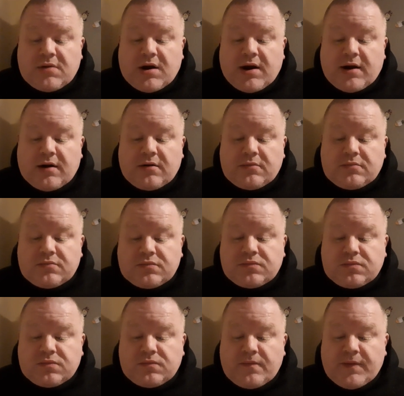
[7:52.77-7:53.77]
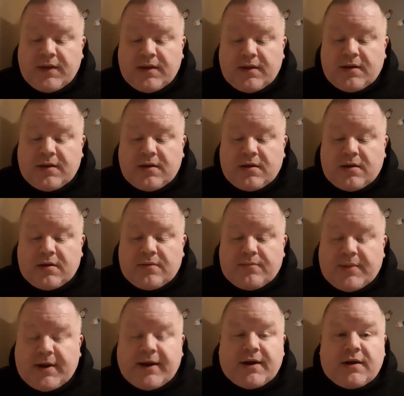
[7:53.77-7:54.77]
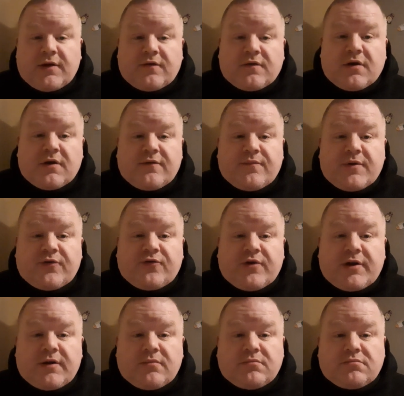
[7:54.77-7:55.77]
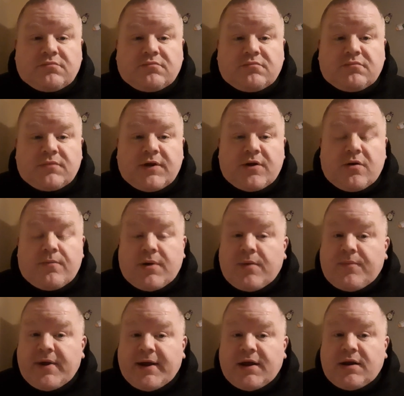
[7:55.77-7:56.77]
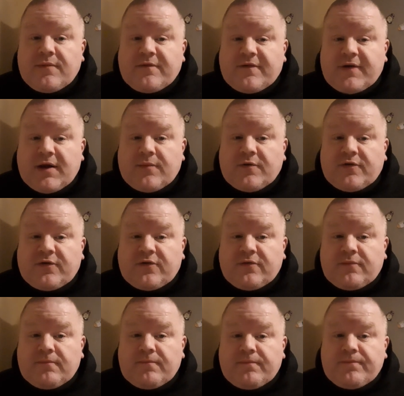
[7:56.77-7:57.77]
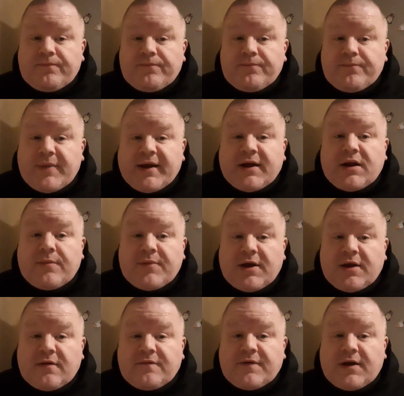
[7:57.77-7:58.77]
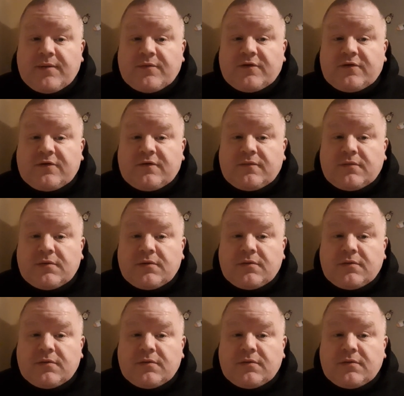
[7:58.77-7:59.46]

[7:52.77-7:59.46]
are making his life misery. You know, not making him famous, making him infamous,